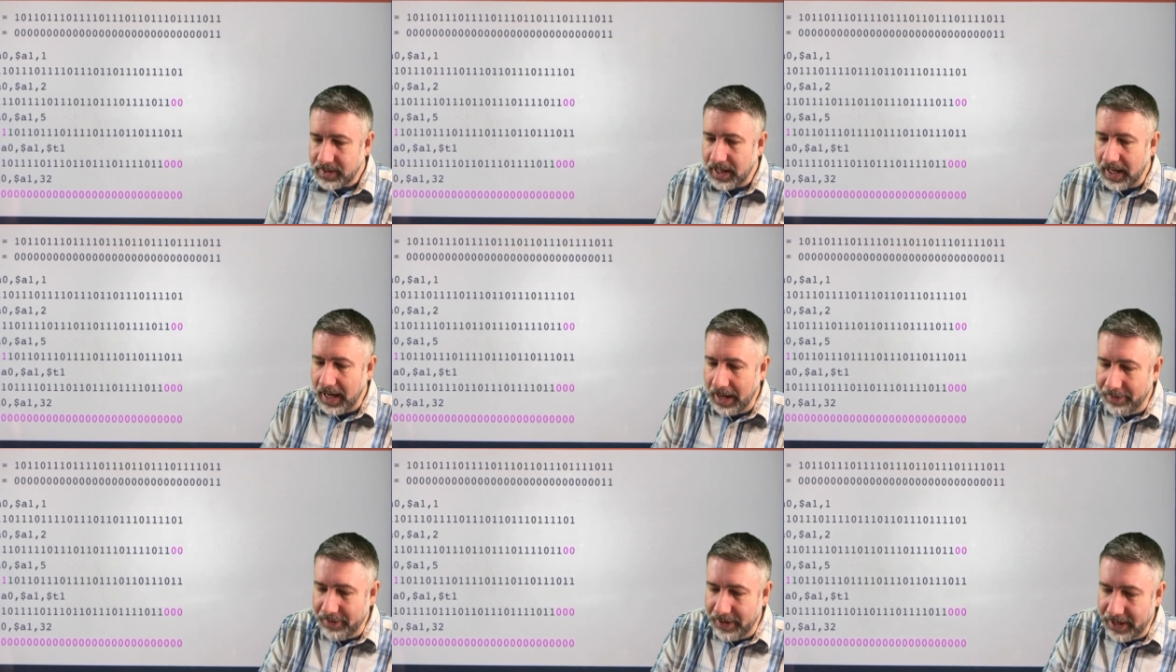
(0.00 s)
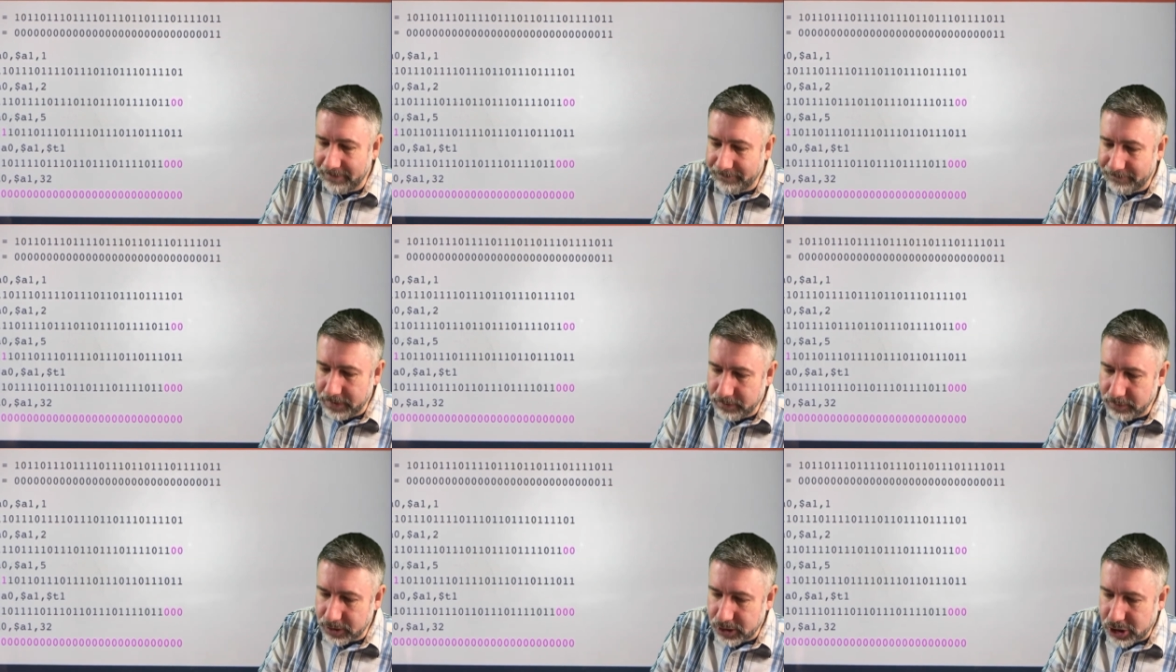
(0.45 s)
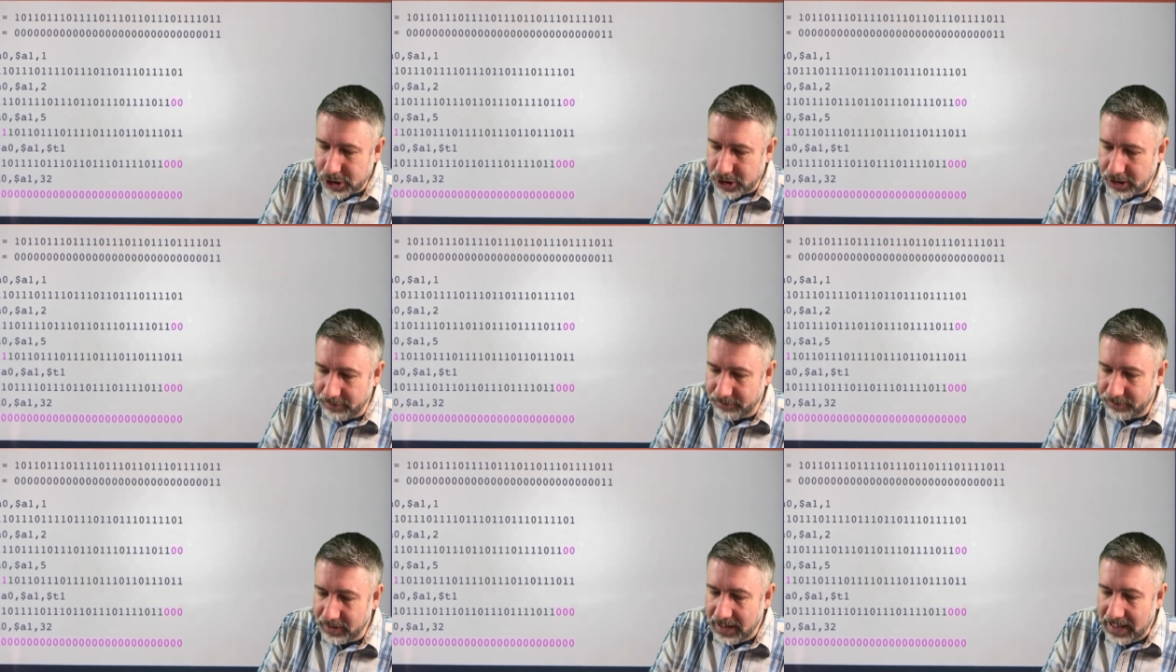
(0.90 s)
And then if we were to
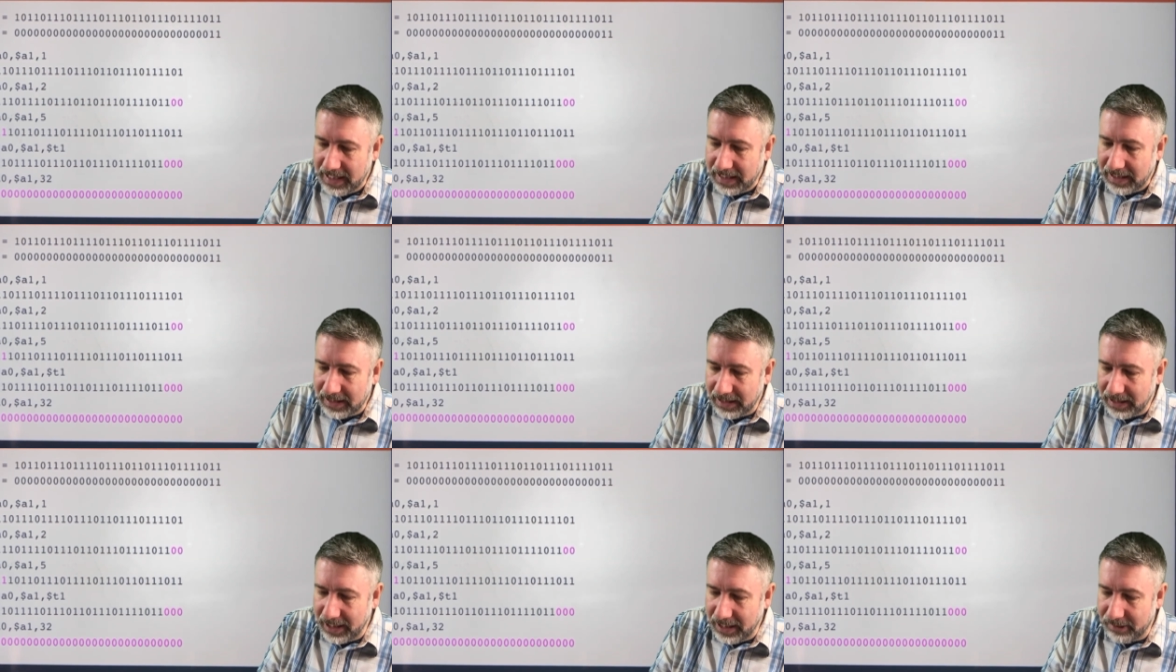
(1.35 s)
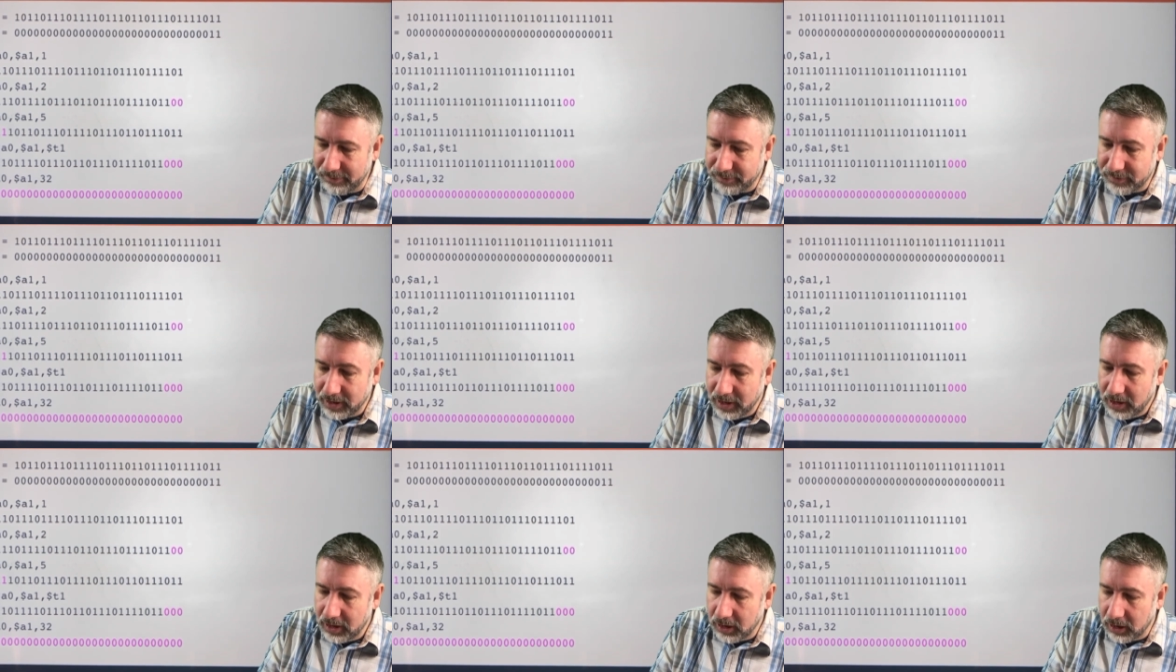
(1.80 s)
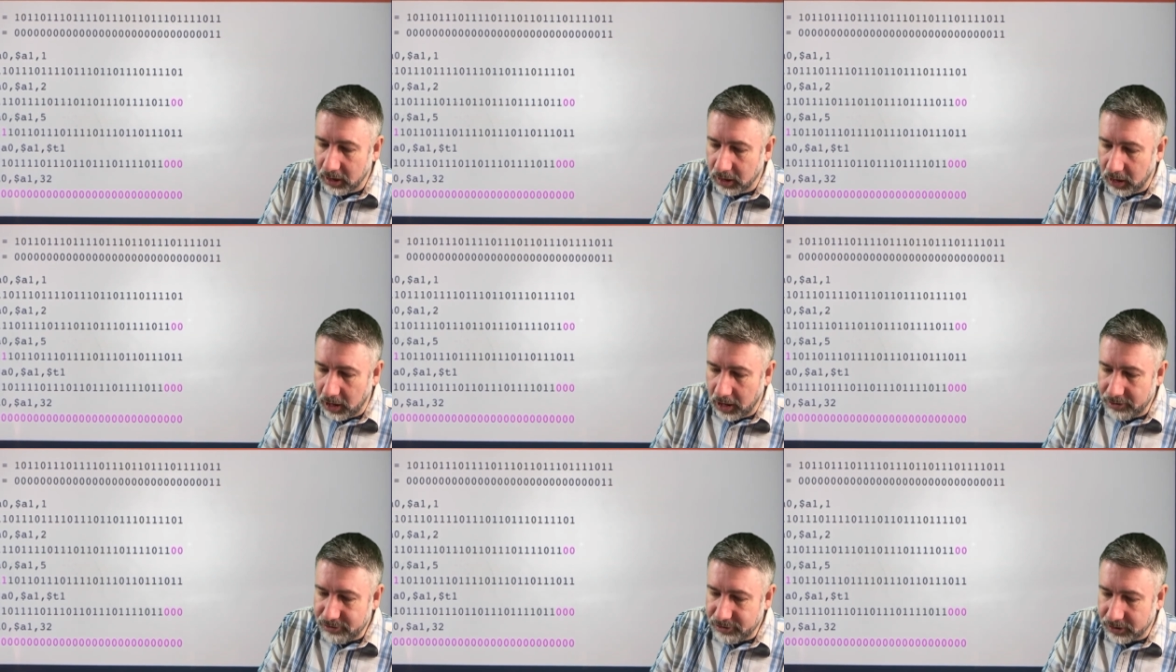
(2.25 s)
shift left
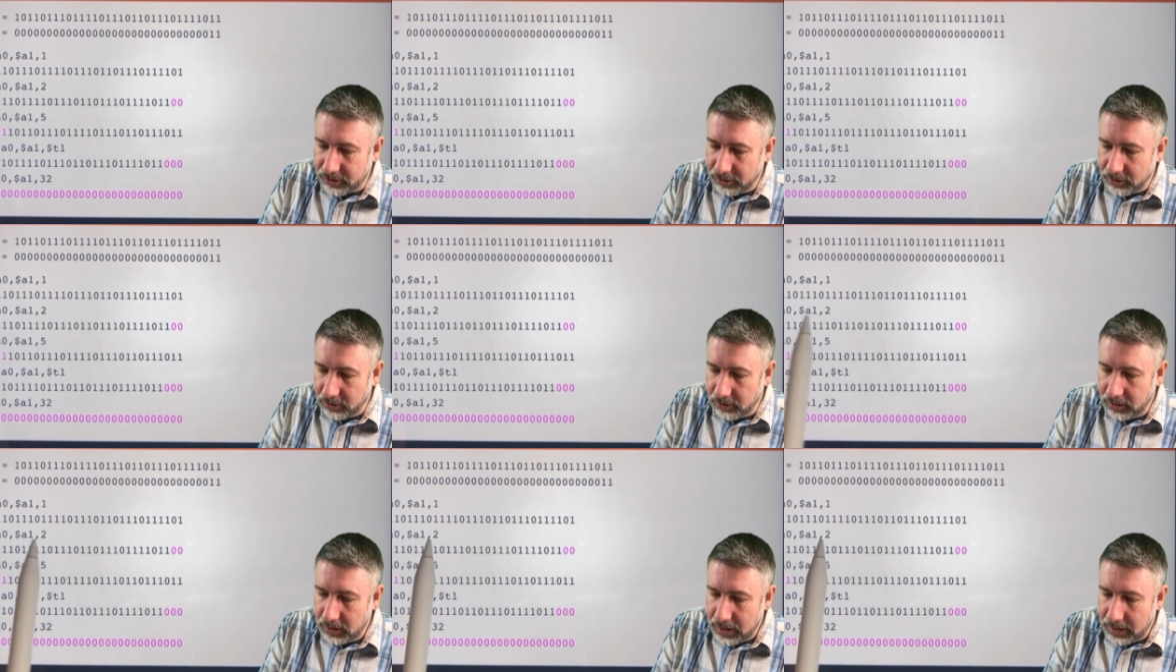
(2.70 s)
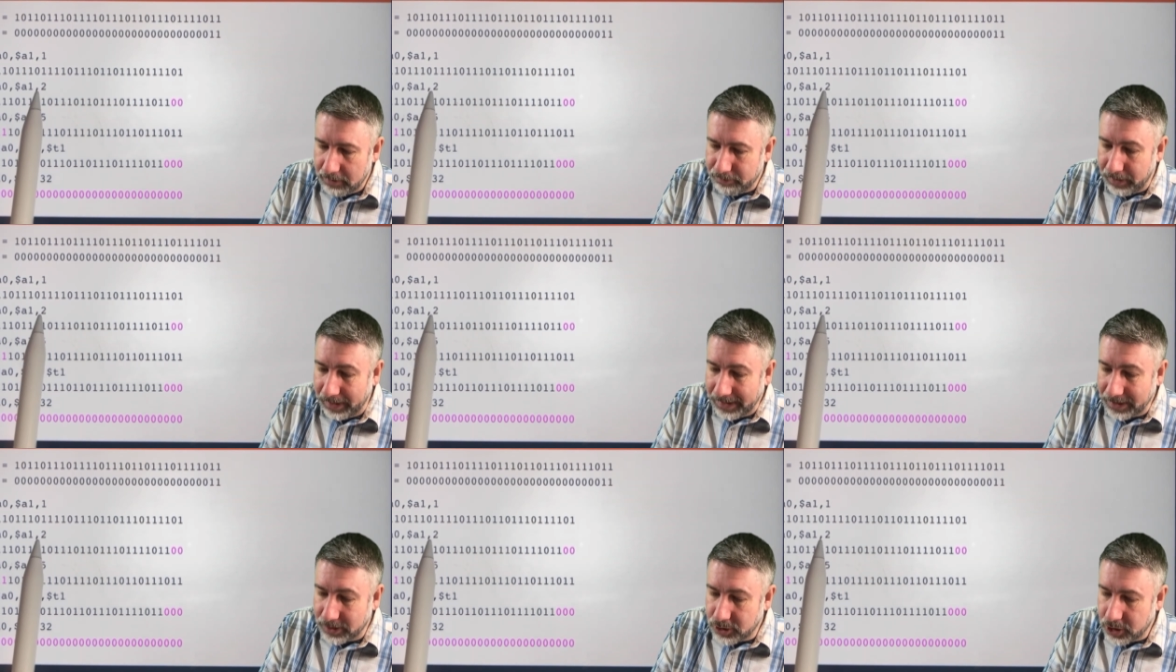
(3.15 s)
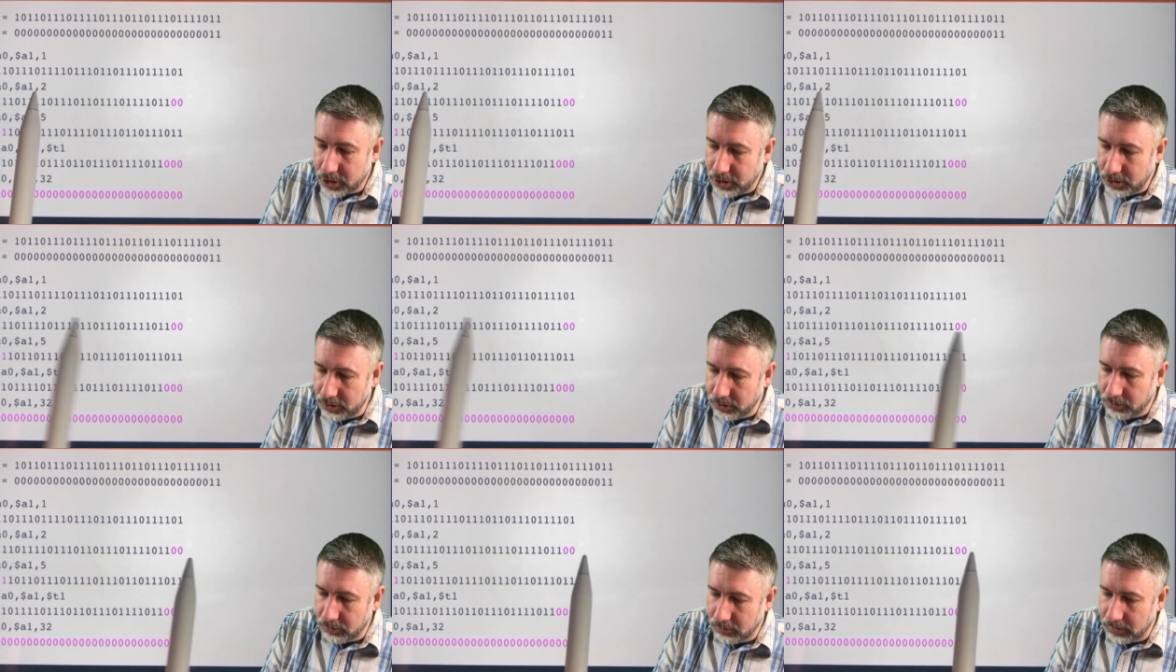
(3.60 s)
logical by
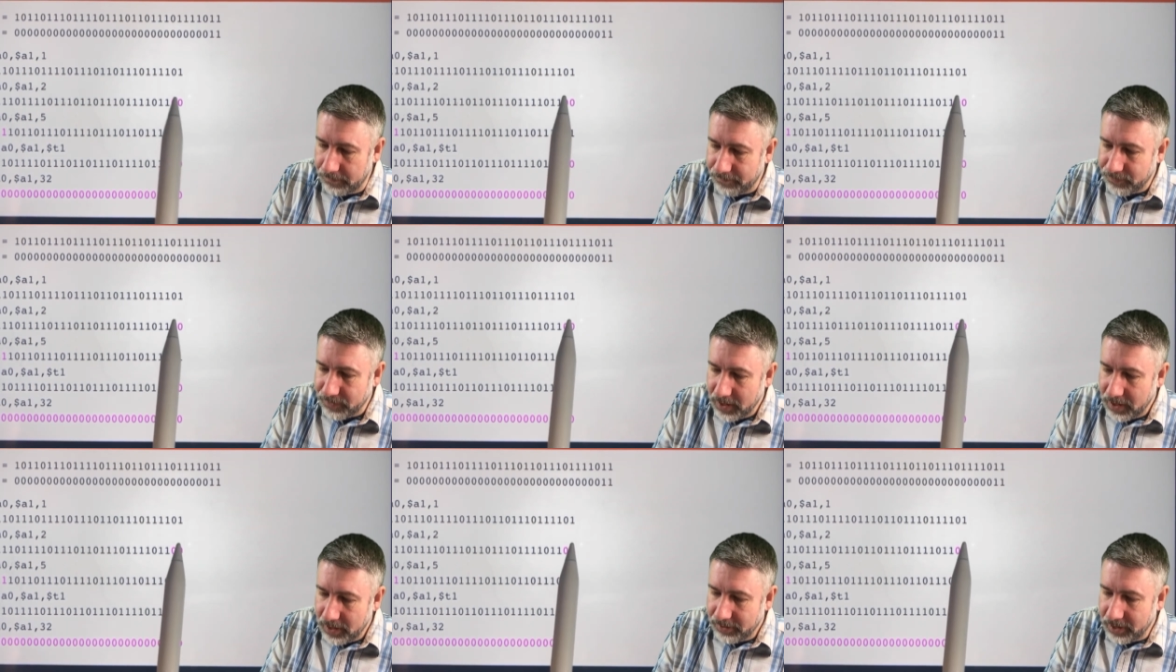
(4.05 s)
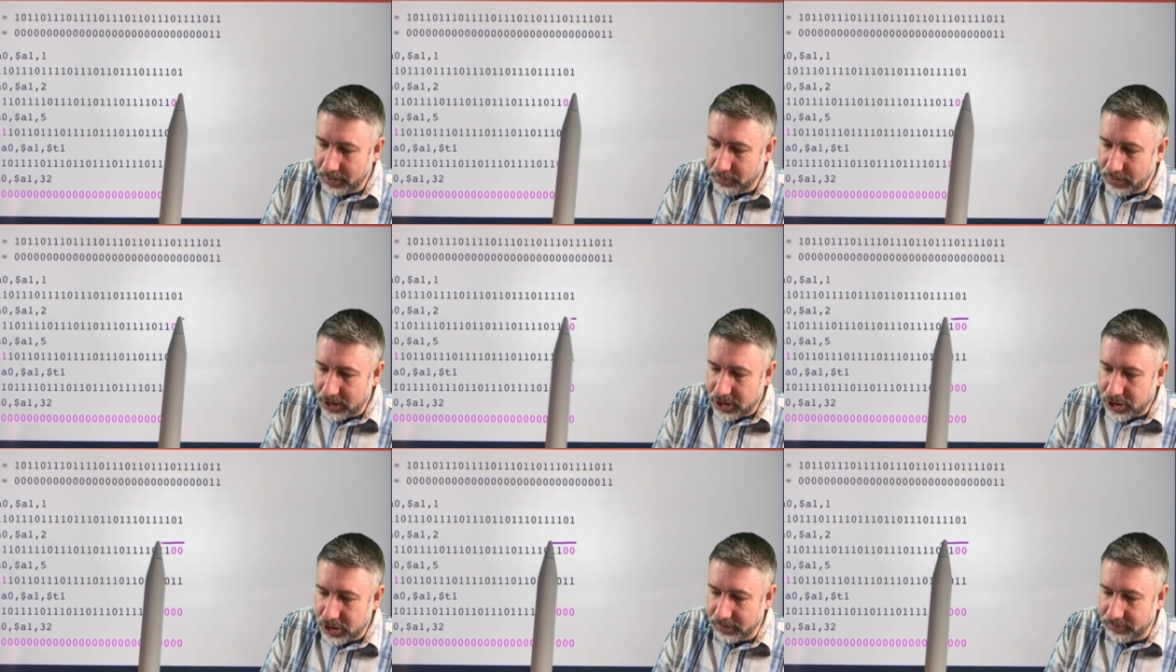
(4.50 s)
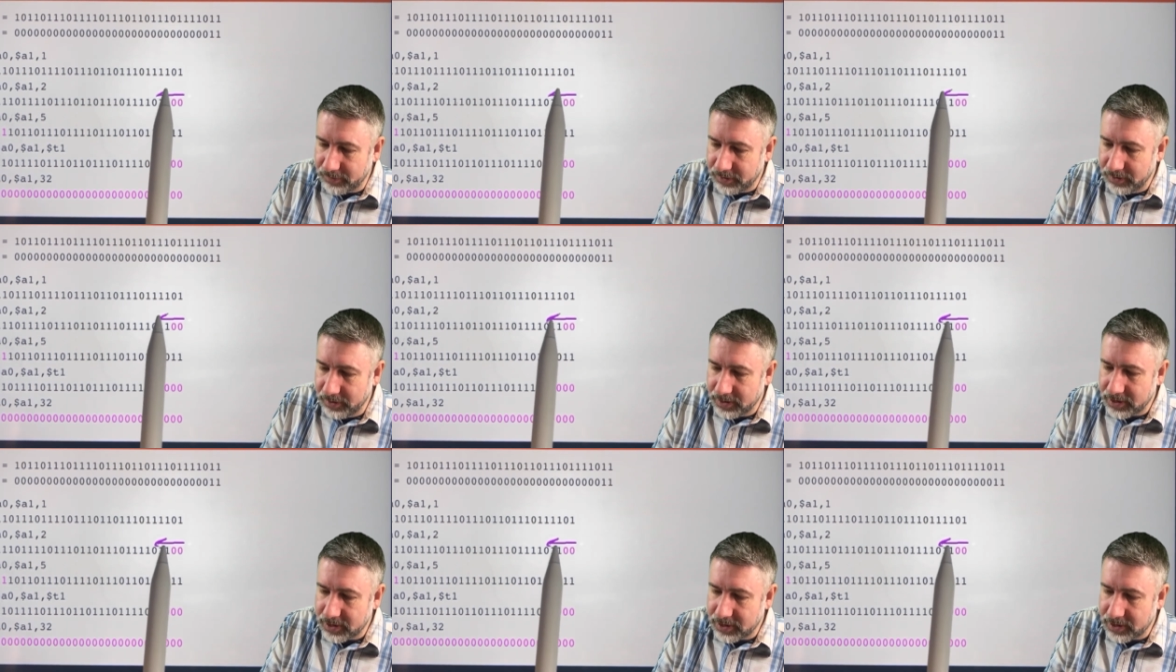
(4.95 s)
2, then we'd shift in this